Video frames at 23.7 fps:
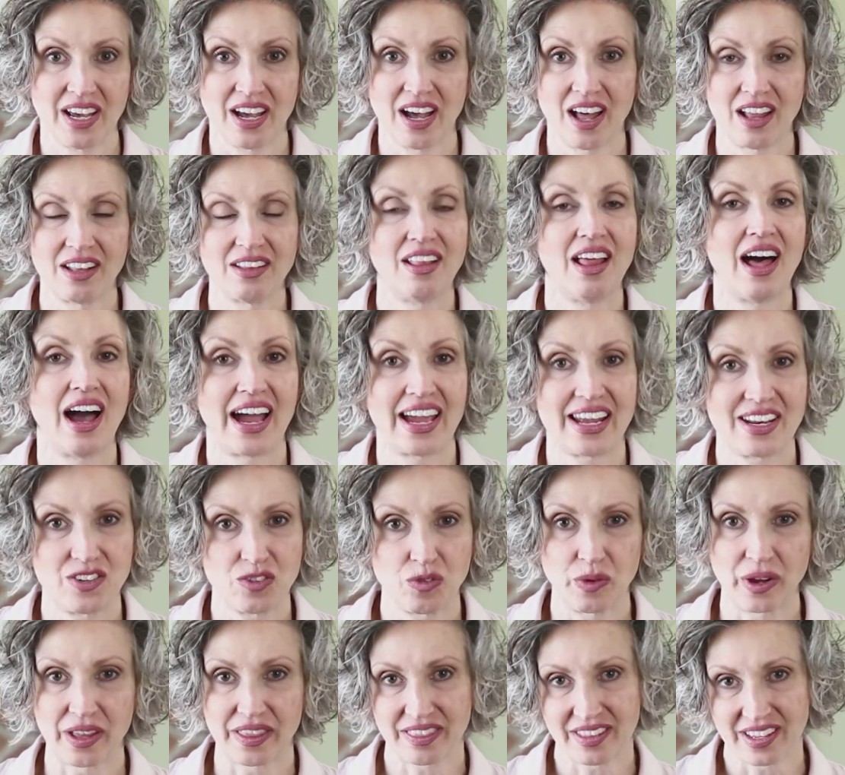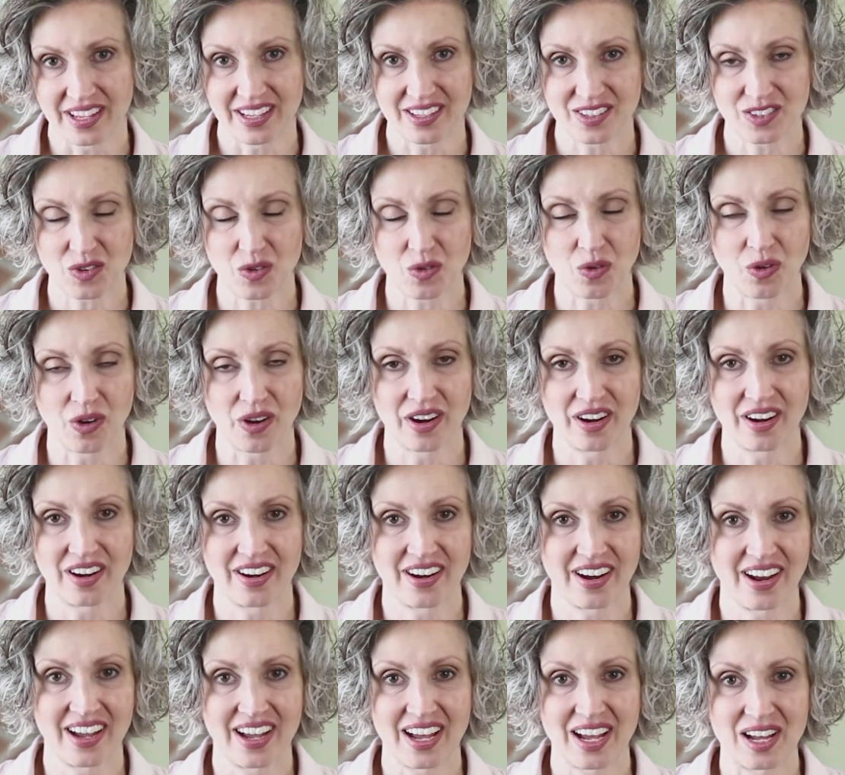aligned with it,
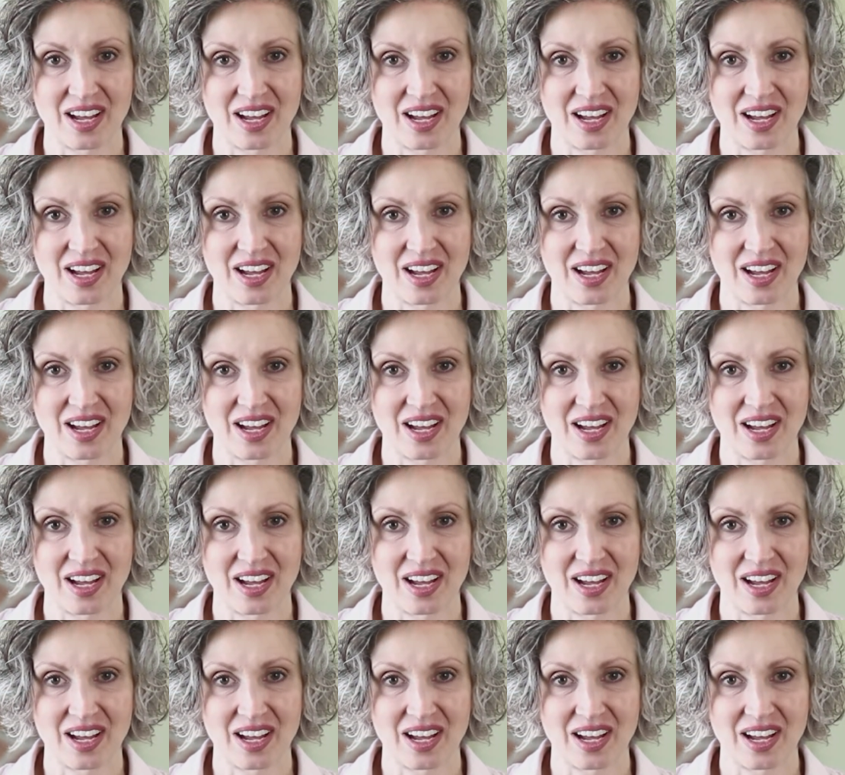or